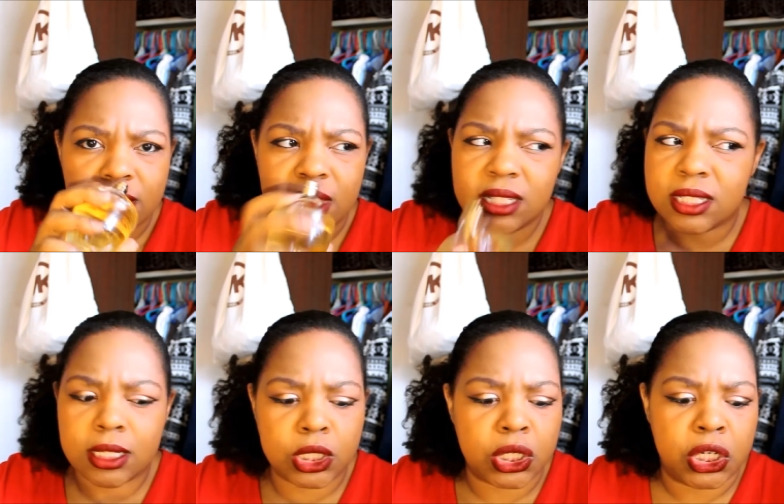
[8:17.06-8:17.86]
this
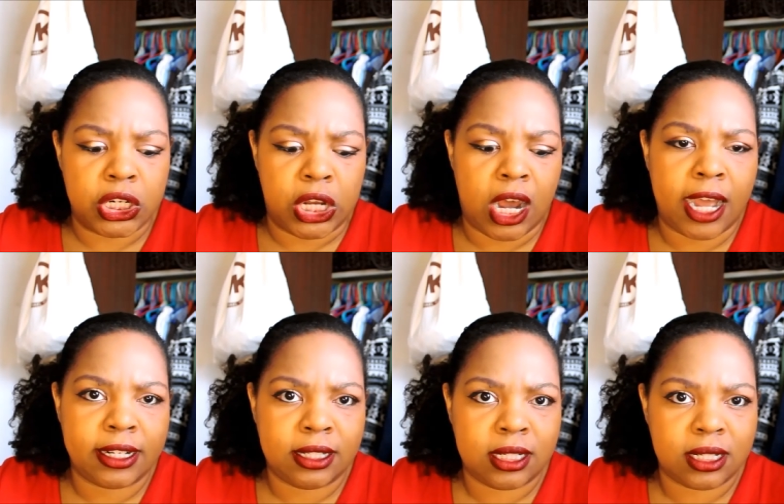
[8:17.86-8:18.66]
is
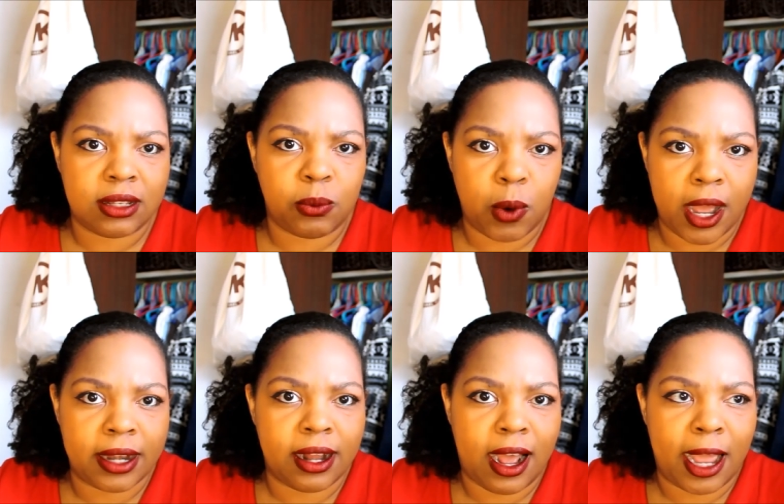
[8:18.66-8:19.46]
not
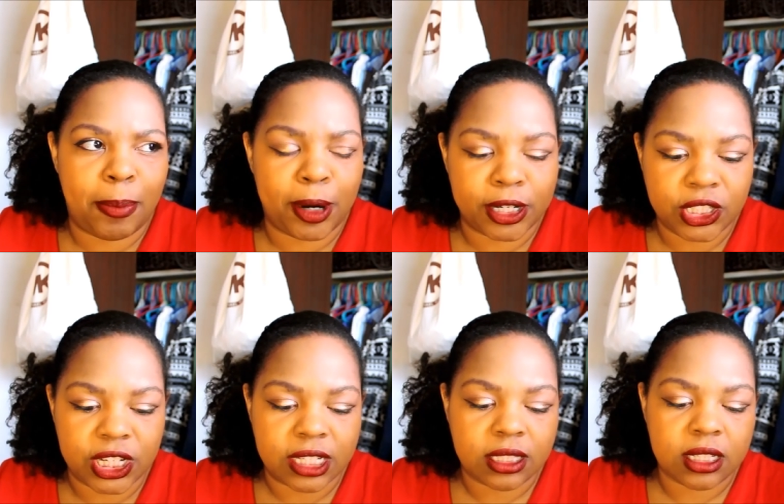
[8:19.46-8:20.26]
what I
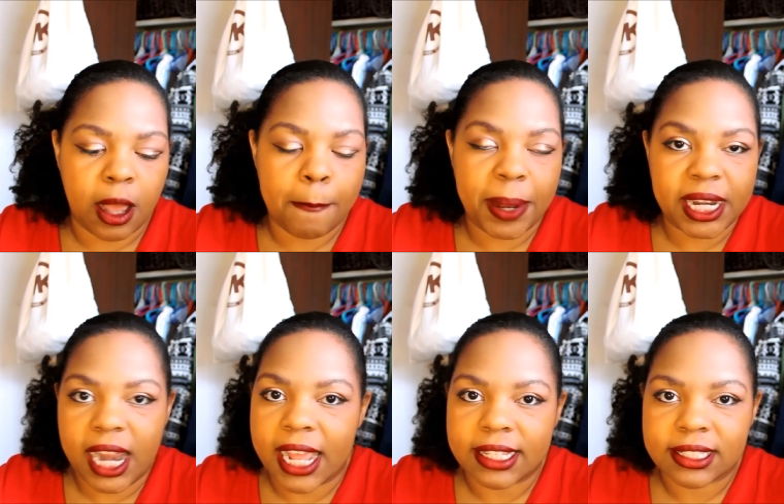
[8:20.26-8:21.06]
purchased, but it
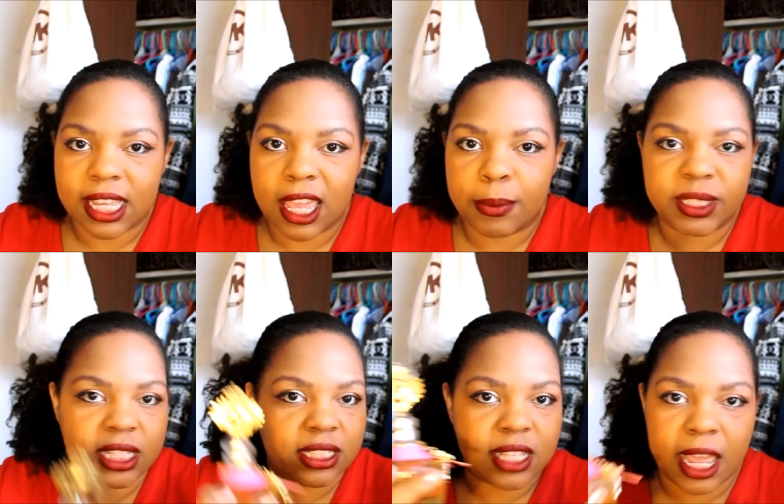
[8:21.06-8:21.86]
is. Like, it was
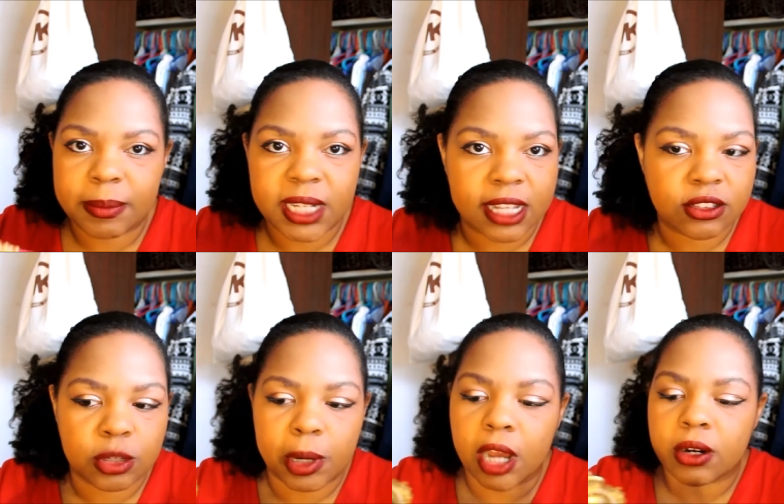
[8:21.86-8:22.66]
the same
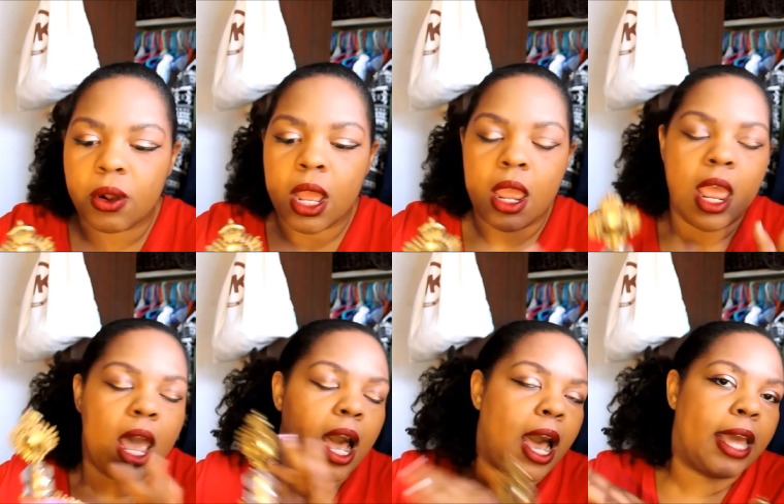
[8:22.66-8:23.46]
tester bottle.
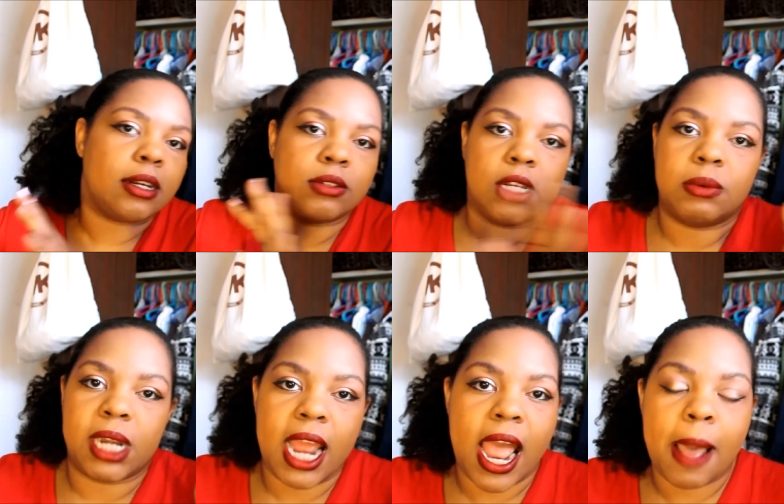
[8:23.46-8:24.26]
I don't know
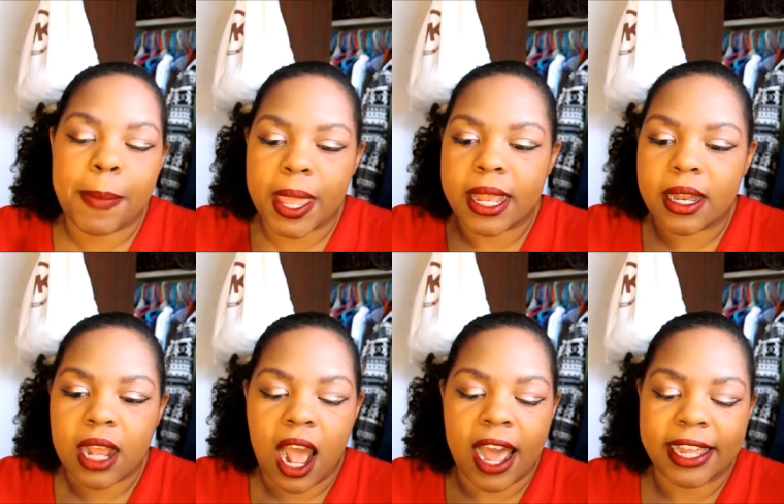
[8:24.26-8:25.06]
what
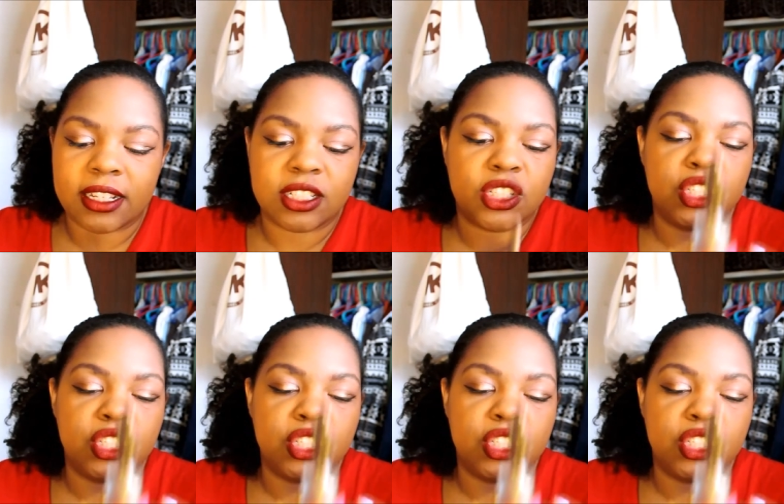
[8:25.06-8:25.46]
happened. I